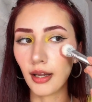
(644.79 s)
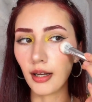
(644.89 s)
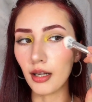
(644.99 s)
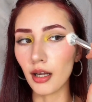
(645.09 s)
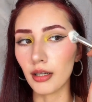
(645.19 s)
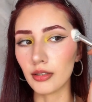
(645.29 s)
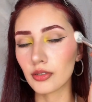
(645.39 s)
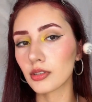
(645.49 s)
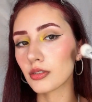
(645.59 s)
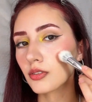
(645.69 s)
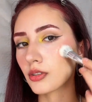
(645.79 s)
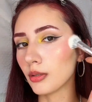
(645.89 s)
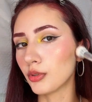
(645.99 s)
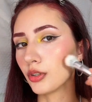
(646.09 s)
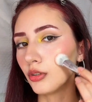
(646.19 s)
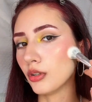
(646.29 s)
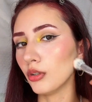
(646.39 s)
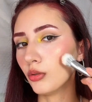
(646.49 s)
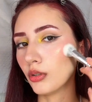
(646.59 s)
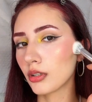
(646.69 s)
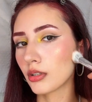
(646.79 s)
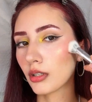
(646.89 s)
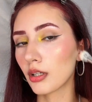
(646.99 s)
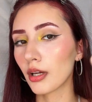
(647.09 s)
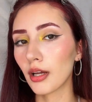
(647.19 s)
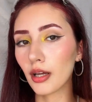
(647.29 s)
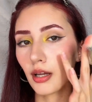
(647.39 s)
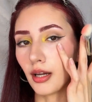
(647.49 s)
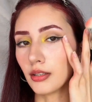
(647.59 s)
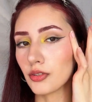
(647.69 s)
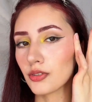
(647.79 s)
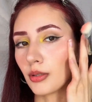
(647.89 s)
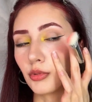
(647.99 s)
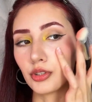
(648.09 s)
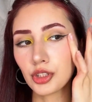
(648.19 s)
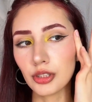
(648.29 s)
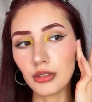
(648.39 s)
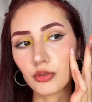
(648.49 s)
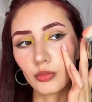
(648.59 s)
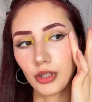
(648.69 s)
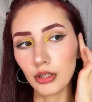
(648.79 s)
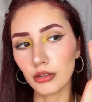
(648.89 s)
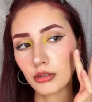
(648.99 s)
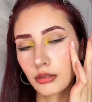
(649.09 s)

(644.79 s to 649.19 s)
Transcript: nice summer glow and summer cheek as well.